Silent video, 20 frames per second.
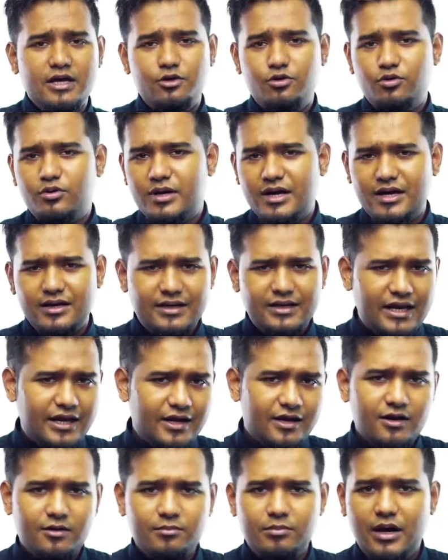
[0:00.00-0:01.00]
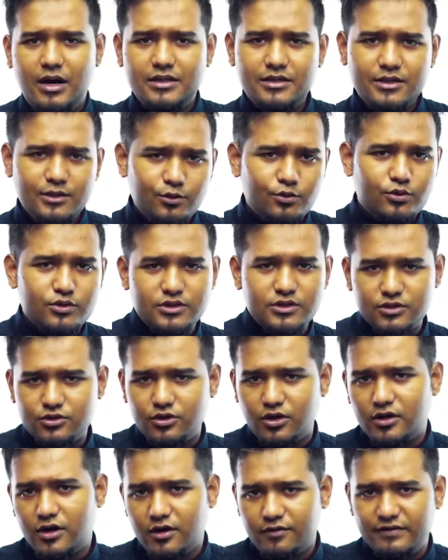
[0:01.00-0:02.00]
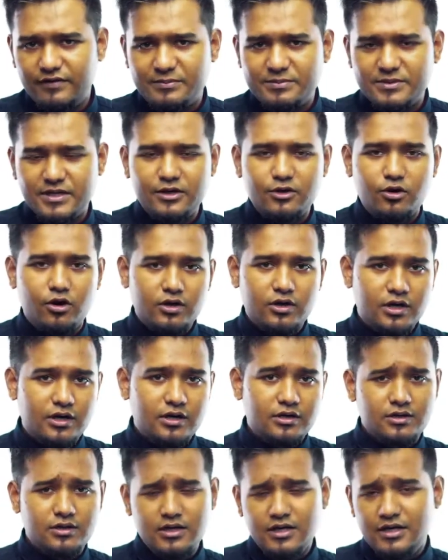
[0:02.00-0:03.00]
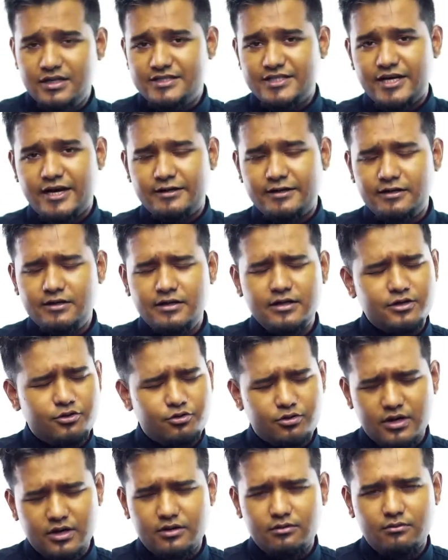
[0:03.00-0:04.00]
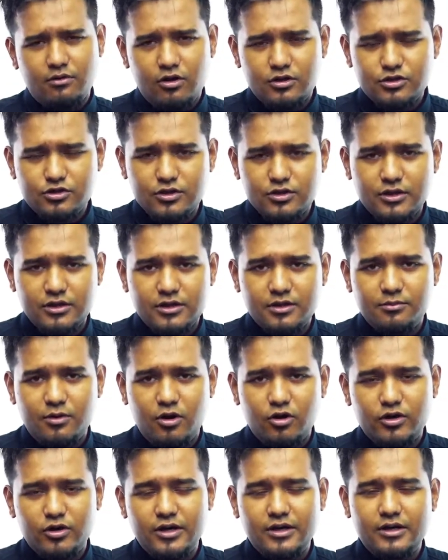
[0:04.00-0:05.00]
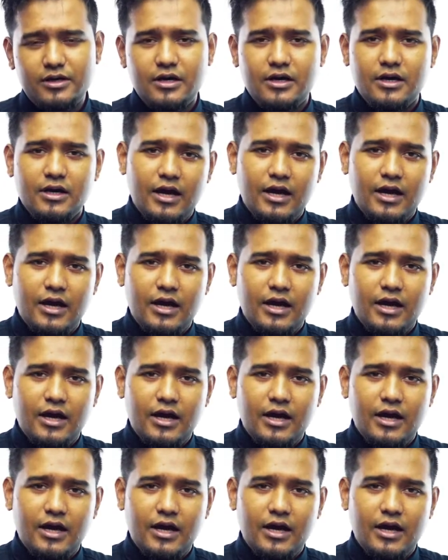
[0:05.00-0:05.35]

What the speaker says: You can take up other courses on our website, on our channel. You can also learn about it.